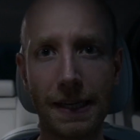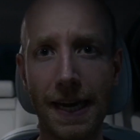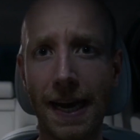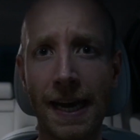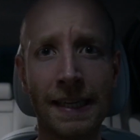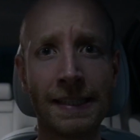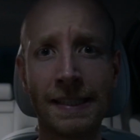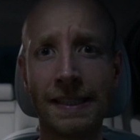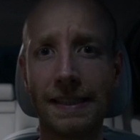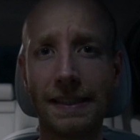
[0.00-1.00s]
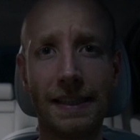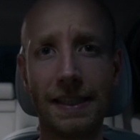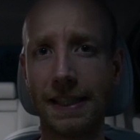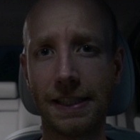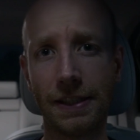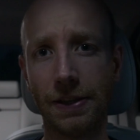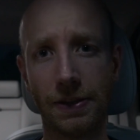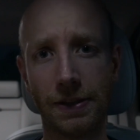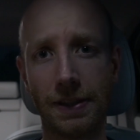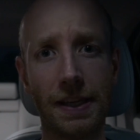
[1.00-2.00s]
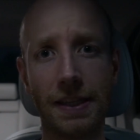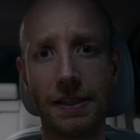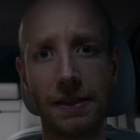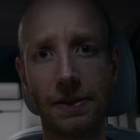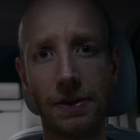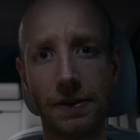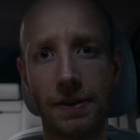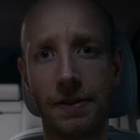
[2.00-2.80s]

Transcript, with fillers: yeah, this isn't good, this isn't good.